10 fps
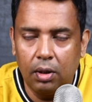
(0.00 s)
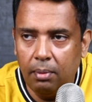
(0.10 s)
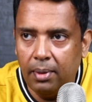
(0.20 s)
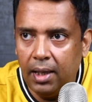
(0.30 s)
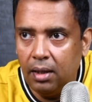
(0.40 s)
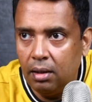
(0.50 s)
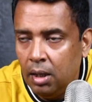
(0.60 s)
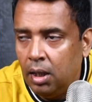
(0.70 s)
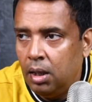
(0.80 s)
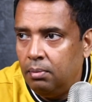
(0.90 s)
what you're buying,
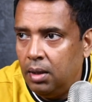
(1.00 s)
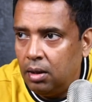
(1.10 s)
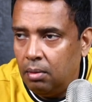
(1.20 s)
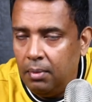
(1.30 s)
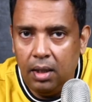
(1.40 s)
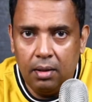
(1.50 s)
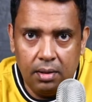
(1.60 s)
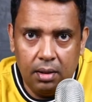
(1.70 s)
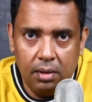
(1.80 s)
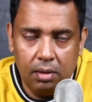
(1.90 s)
being a main
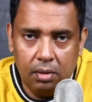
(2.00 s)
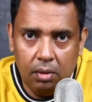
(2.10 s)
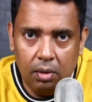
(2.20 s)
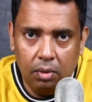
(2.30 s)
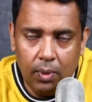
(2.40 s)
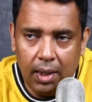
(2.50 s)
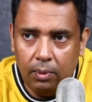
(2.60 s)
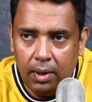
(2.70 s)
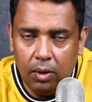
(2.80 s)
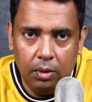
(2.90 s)
residence, your
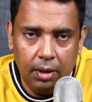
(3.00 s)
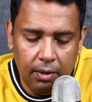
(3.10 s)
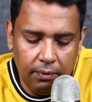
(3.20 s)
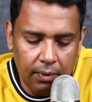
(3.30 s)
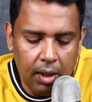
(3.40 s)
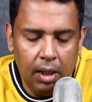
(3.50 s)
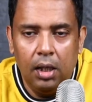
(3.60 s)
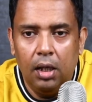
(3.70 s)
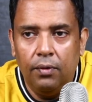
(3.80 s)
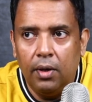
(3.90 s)
dwelling where you're going to live.
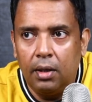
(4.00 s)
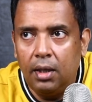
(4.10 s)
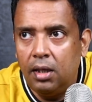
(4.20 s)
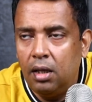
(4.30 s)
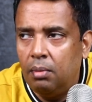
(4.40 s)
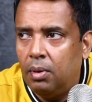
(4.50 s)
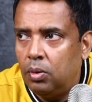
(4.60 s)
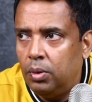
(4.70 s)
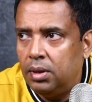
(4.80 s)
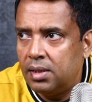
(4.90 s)
If you are thinking
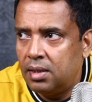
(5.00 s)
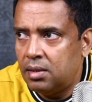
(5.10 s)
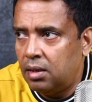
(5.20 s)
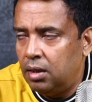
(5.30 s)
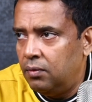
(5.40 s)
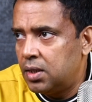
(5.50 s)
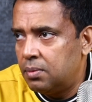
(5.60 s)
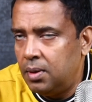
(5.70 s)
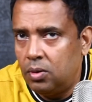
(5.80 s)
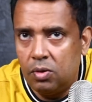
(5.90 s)
about doing this as an
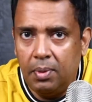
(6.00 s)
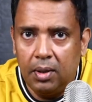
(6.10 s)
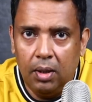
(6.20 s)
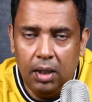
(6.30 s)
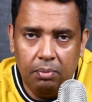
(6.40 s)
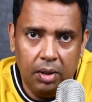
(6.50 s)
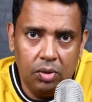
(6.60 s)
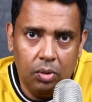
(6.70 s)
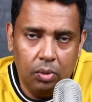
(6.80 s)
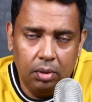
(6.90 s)
investment to speculate,
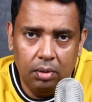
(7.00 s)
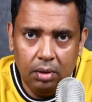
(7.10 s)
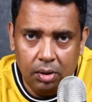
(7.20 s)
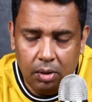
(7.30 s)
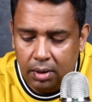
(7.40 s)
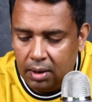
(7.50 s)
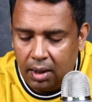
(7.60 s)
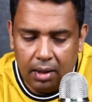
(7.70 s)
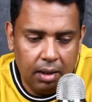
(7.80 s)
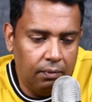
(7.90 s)
please don't. This is not the
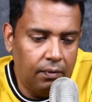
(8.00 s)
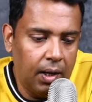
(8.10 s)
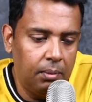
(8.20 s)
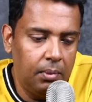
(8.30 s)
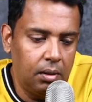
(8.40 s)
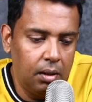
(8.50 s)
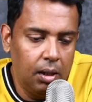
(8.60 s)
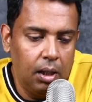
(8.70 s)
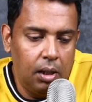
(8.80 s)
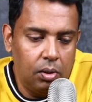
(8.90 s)
current environment
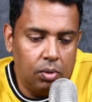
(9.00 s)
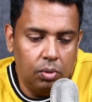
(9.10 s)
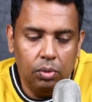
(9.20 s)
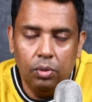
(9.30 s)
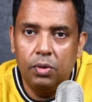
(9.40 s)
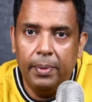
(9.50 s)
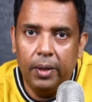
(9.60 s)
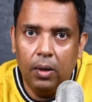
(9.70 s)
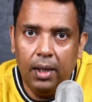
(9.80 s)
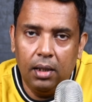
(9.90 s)
to
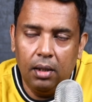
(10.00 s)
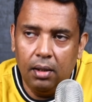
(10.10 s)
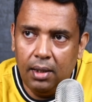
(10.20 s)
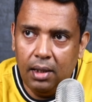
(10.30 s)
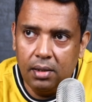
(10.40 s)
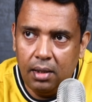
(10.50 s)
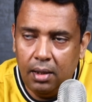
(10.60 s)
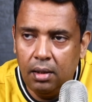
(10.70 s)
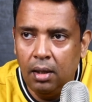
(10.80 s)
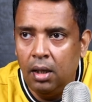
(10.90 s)
speculate in real
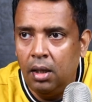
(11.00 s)
estate.